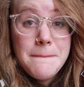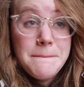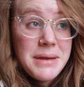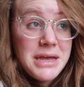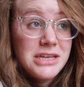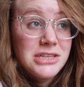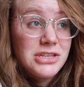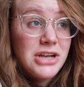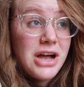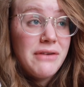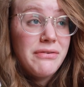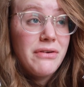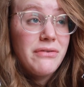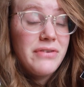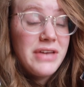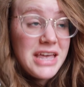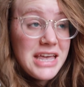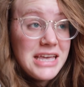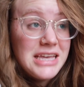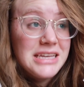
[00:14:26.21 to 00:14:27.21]
based off of
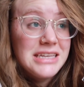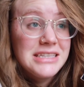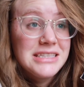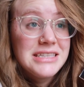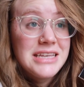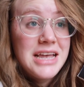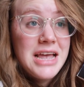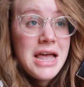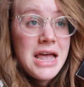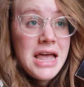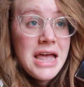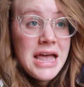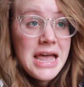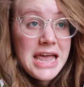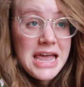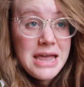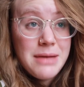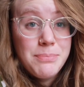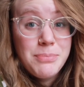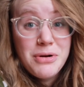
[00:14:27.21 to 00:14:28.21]
his
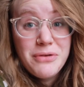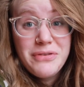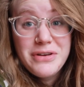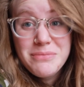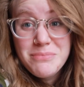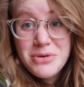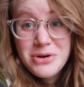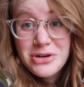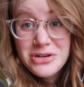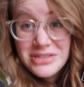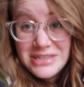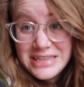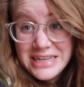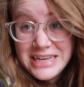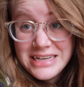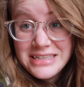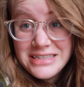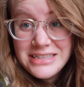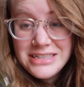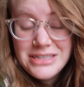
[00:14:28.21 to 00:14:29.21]
8 Perfect Murders
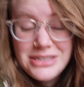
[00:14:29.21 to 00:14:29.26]
list.